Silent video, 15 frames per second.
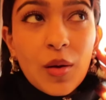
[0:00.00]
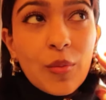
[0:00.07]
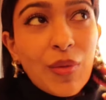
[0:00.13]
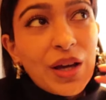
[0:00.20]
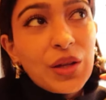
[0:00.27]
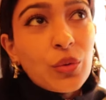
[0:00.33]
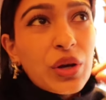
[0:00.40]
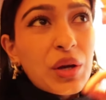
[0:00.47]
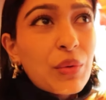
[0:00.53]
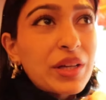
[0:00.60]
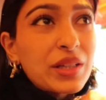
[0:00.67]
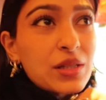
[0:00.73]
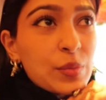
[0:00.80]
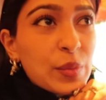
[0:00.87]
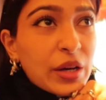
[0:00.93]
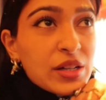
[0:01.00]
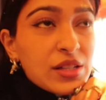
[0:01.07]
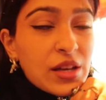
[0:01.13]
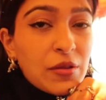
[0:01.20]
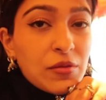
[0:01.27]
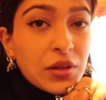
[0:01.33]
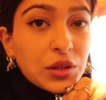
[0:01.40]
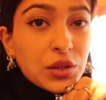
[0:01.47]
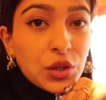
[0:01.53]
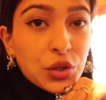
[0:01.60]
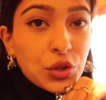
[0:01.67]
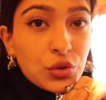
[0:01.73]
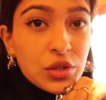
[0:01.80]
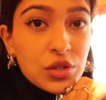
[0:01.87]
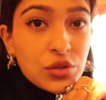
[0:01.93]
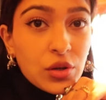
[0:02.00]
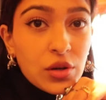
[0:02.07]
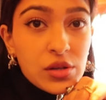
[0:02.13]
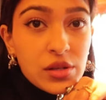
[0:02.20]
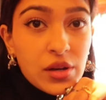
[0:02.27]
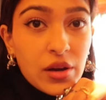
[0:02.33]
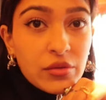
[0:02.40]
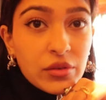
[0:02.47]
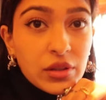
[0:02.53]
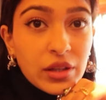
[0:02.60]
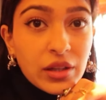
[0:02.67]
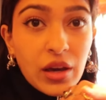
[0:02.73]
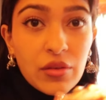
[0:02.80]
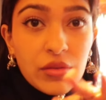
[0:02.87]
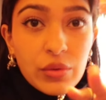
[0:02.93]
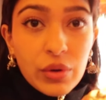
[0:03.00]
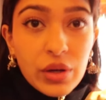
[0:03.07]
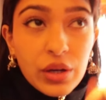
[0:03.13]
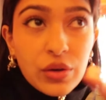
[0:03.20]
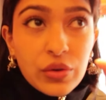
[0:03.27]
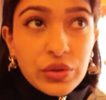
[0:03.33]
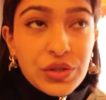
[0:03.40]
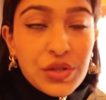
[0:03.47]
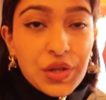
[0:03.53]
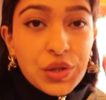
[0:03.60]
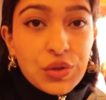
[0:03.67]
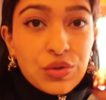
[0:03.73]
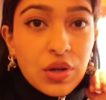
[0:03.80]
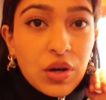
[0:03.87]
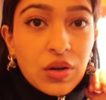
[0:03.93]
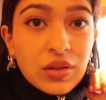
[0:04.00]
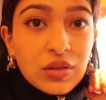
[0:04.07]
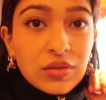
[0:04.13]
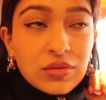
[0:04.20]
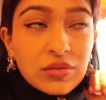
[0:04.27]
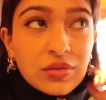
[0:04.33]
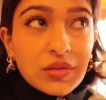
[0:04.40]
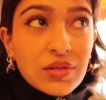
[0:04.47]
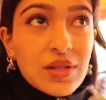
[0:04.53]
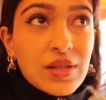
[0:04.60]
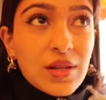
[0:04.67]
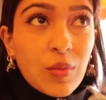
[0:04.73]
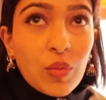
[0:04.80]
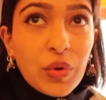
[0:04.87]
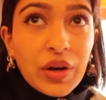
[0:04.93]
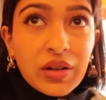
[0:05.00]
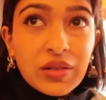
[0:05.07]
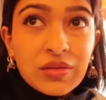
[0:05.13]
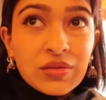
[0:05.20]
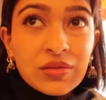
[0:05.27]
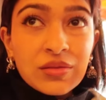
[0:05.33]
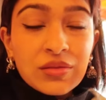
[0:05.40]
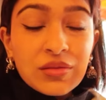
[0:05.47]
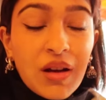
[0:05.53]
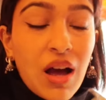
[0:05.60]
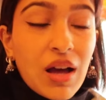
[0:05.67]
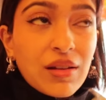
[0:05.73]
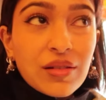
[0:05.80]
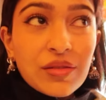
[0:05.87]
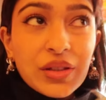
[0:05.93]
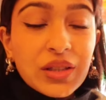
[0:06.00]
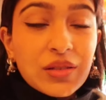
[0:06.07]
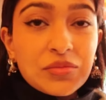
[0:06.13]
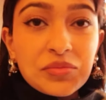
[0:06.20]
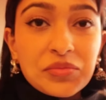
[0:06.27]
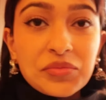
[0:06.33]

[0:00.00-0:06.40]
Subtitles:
By the way, why does Paris have like the cutest dogs ever? Like, everywhere I go, there's a cute dog somewhere. I love it.